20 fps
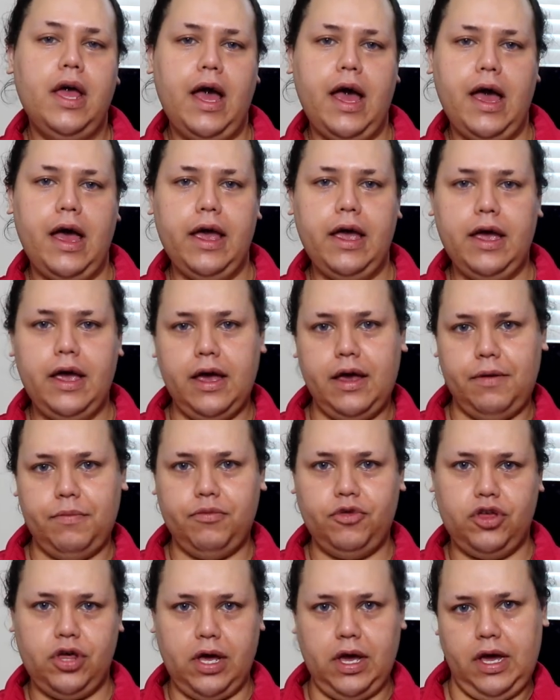I
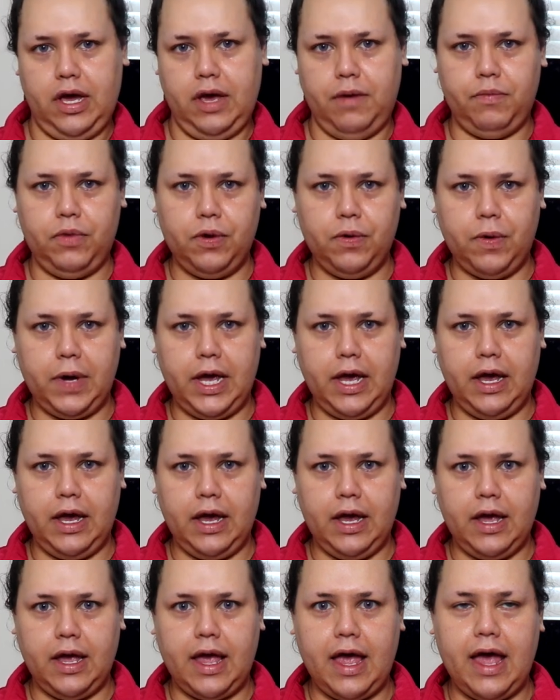am
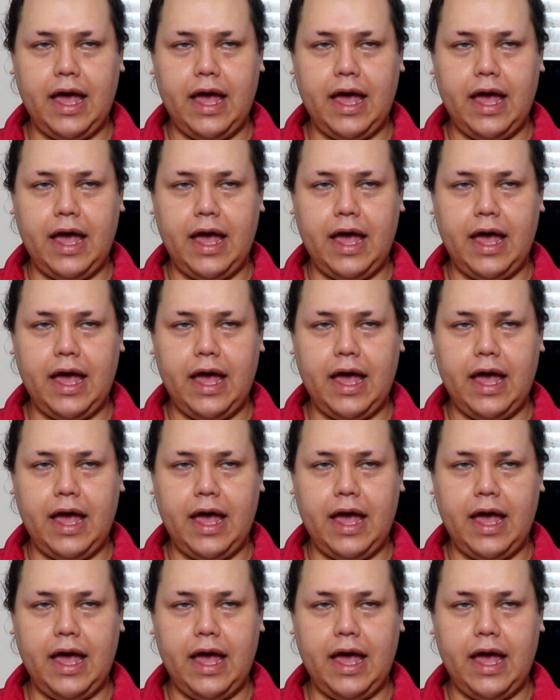JMUA,